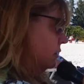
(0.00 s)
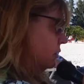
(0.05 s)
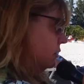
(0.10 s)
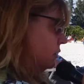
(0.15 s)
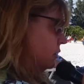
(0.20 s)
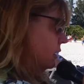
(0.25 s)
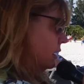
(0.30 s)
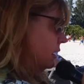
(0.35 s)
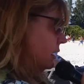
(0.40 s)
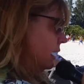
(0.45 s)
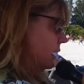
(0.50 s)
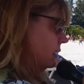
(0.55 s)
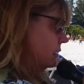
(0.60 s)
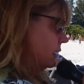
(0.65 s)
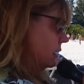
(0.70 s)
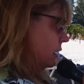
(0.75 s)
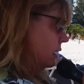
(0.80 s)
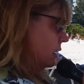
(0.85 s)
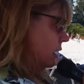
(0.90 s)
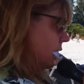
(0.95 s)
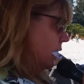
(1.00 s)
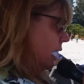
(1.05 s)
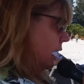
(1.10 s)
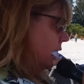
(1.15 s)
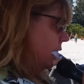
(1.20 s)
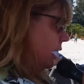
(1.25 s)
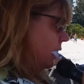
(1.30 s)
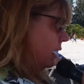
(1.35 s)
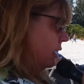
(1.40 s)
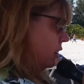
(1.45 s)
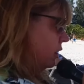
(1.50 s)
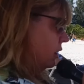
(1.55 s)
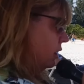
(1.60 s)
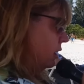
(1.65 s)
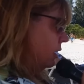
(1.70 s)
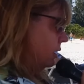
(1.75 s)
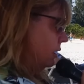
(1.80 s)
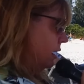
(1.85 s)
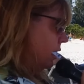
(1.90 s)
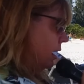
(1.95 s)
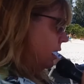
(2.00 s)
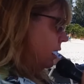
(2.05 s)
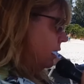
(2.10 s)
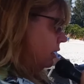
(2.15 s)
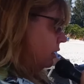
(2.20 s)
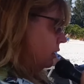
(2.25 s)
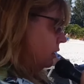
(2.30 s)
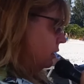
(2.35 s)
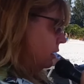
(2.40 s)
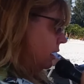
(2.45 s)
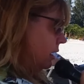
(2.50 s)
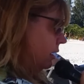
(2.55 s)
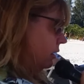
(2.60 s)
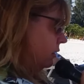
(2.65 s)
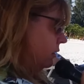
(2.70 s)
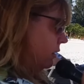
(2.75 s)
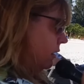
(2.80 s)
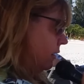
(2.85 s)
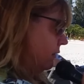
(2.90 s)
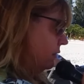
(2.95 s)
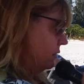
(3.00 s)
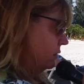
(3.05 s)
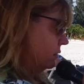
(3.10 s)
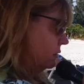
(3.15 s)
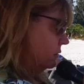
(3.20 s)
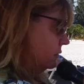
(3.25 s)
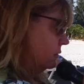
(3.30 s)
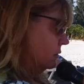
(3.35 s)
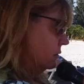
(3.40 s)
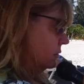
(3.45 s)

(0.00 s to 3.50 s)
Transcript: So you're connecting on a higher and higher and higher level.